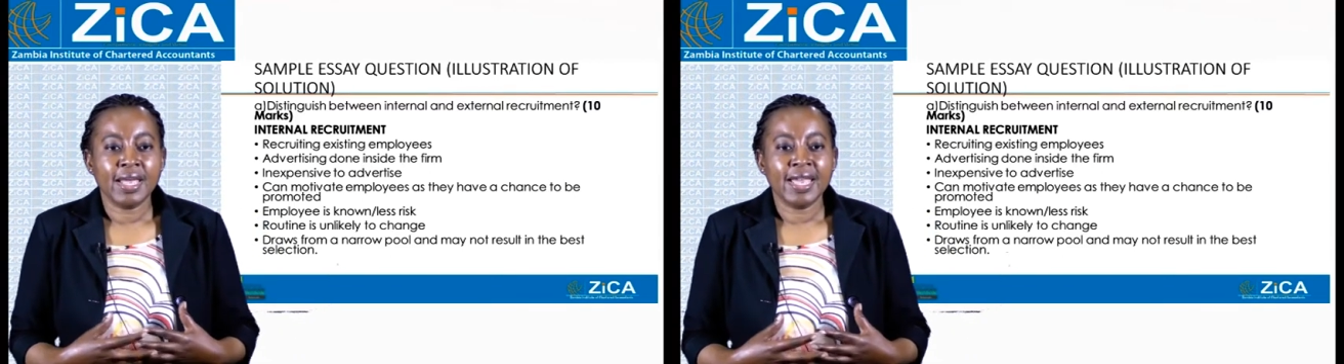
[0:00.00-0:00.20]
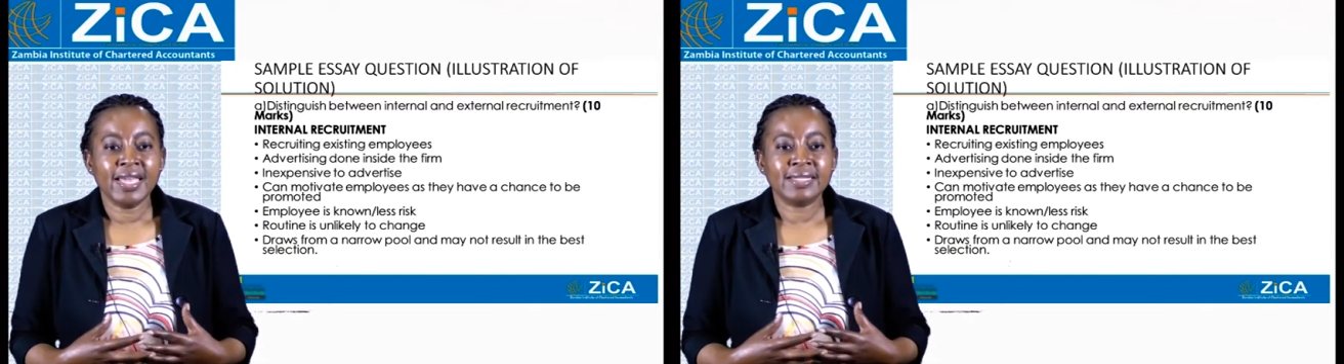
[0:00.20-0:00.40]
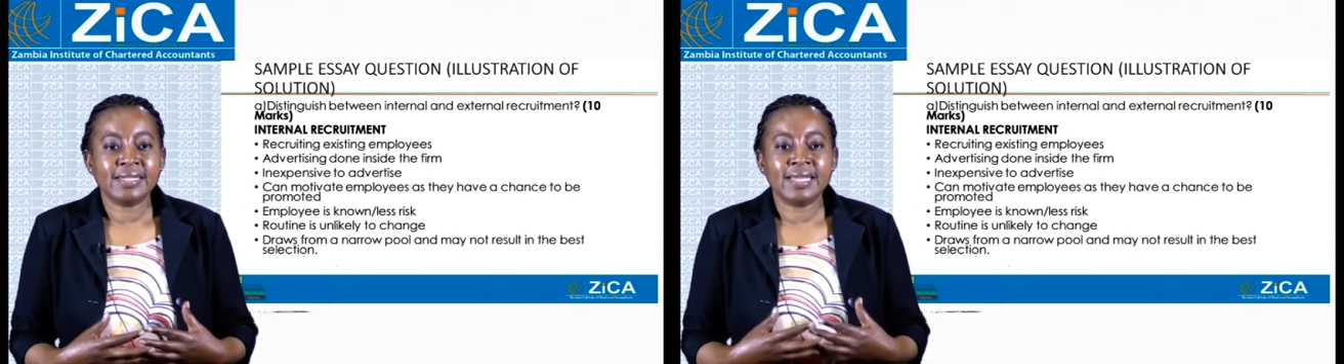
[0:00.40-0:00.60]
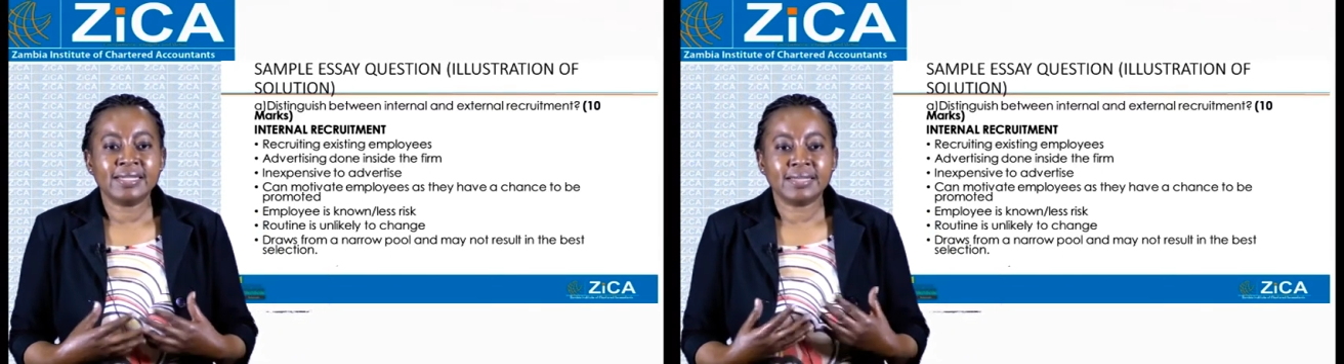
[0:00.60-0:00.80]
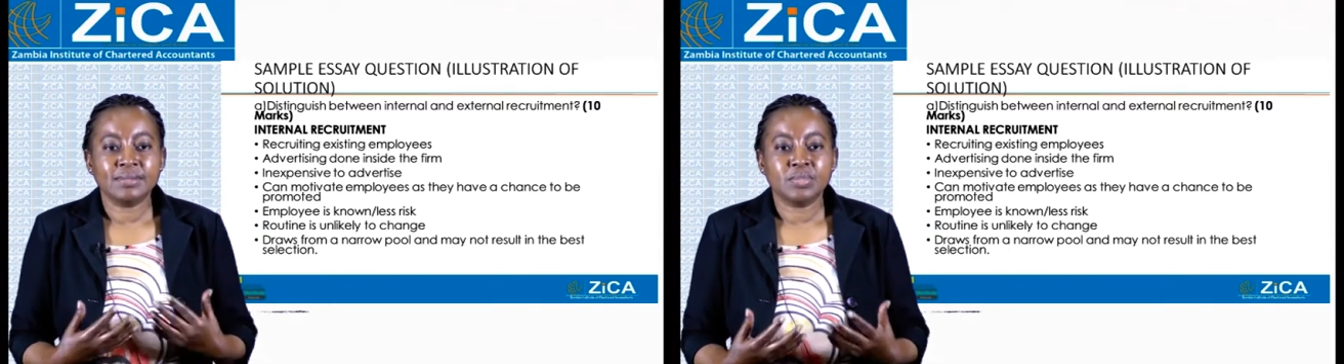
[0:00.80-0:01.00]
A
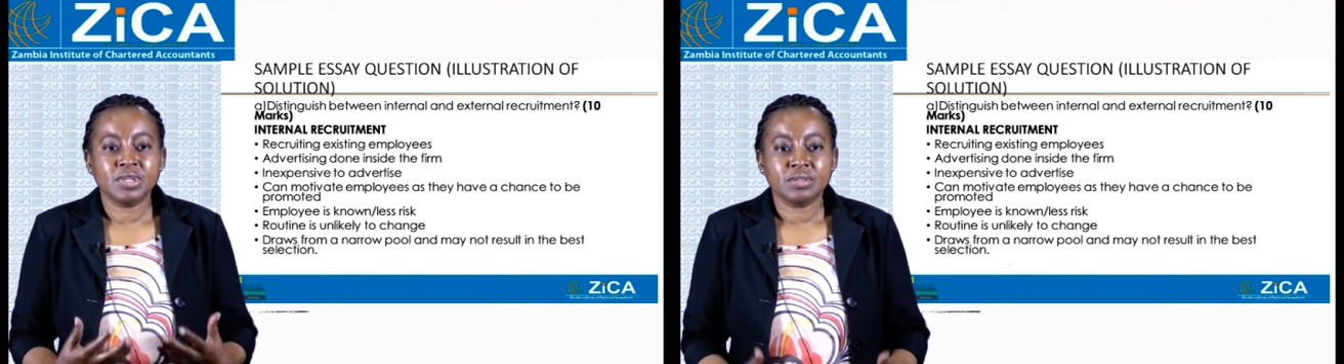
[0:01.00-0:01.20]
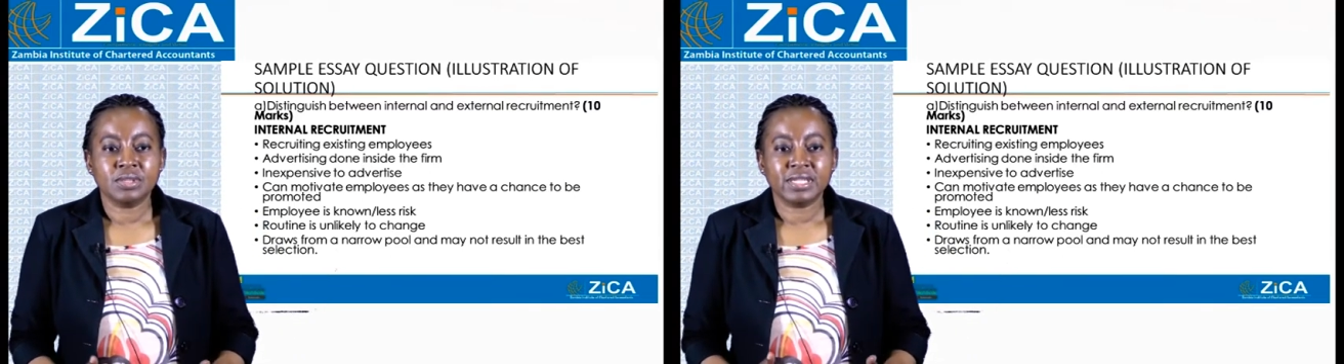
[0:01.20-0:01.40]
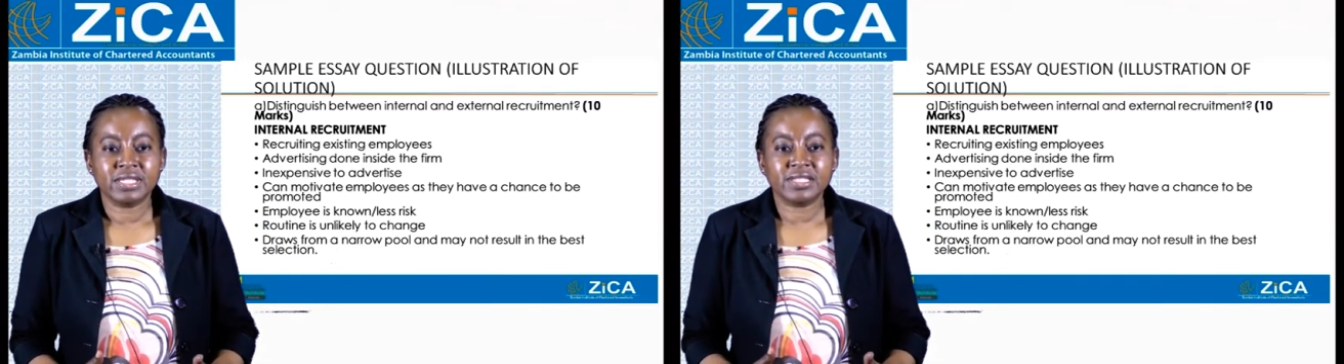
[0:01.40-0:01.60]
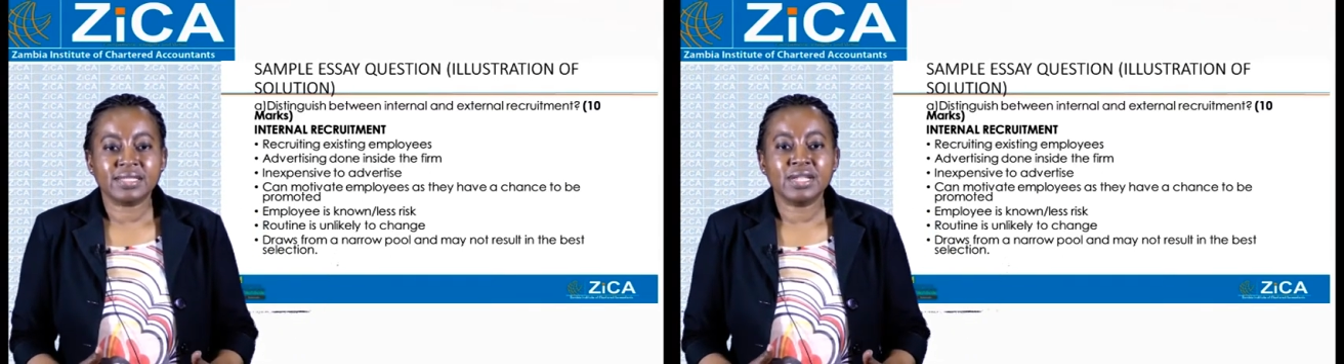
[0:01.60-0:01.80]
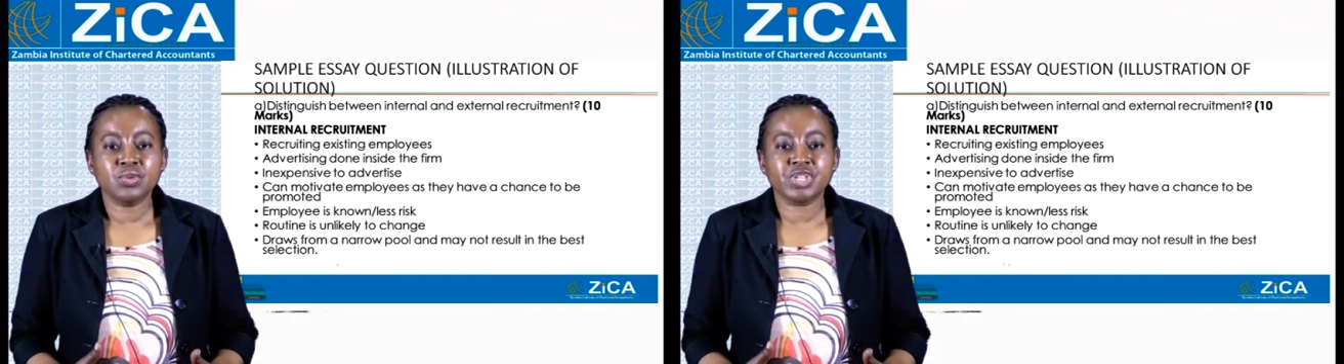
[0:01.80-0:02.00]
says,
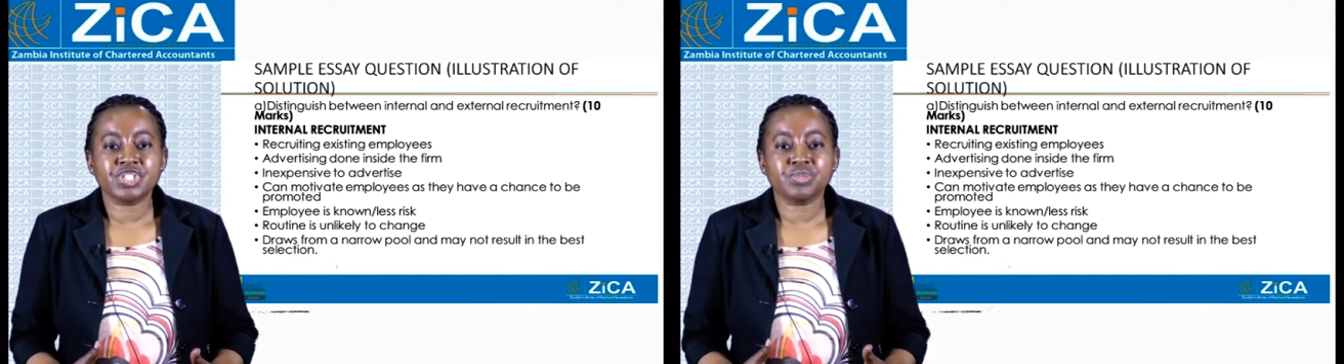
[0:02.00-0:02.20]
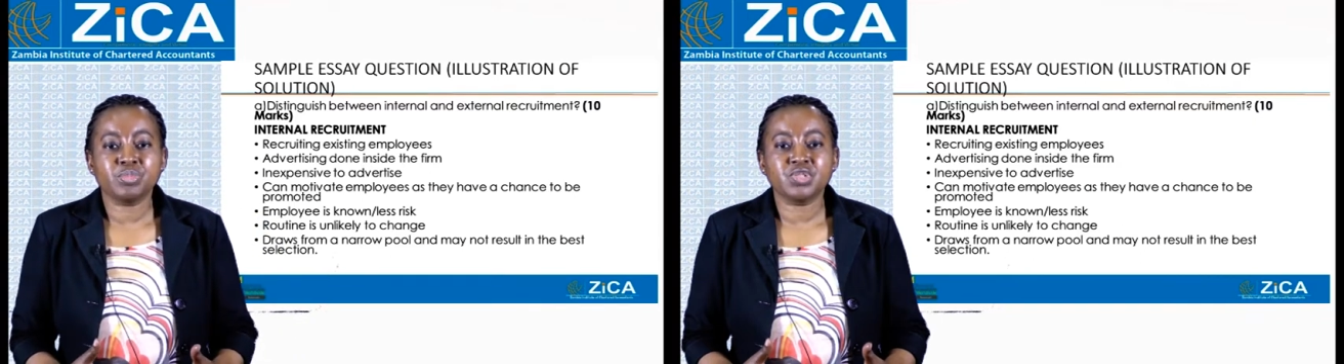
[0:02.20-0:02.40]
distinguish